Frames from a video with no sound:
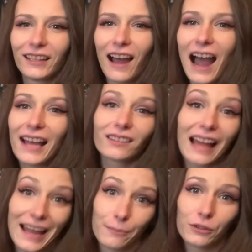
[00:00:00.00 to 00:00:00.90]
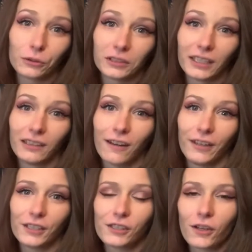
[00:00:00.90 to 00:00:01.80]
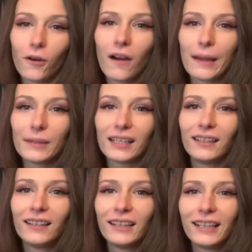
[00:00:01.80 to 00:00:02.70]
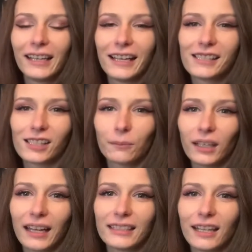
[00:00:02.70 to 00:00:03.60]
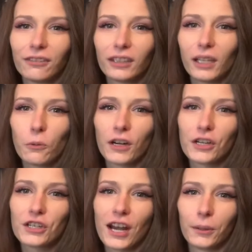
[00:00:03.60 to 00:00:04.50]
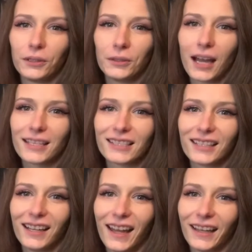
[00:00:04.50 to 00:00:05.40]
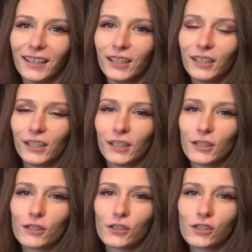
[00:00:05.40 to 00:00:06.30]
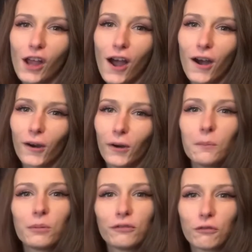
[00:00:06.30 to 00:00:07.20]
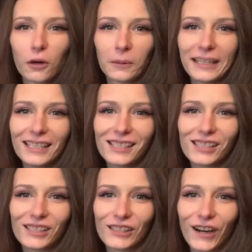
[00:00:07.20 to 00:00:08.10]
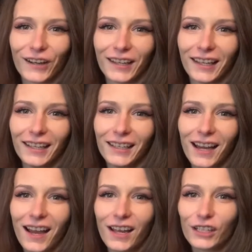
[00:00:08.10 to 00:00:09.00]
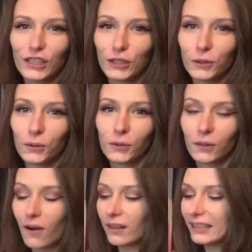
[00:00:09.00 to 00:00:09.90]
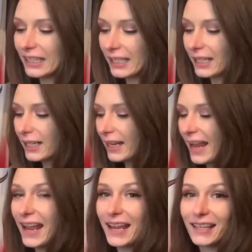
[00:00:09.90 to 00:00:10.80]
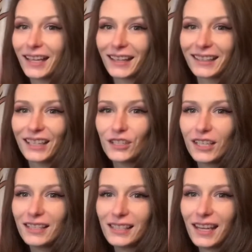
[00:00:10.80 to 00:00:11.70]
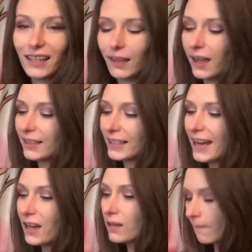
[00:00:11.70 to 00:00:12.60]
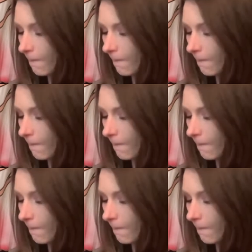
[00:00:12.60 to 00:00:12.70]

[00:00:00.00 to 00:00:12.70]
I absolutely love it. So, it's something I definitely want to share with you guys today. So, before we get started, you need a kitchen scale,